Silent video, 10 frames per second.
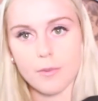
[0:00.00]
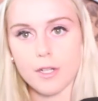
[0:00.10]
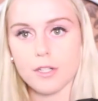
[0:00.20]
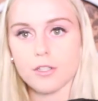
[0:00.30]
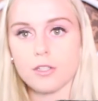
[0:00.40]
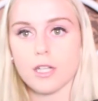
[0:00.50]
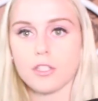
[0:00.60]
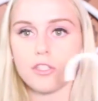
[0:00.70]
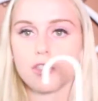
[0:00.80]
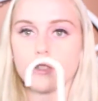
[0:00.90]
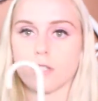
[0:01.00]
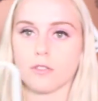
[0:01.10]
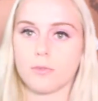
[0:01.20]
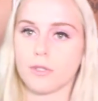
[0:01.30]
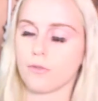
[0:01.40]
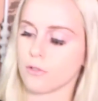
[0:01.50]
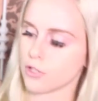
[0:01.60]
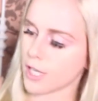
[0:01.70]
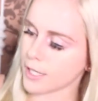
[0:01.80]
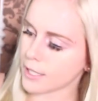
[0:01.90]
They are such beautiful
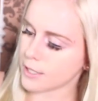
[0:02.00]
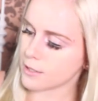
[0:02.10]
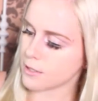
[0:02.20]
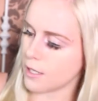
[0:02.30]
jackets,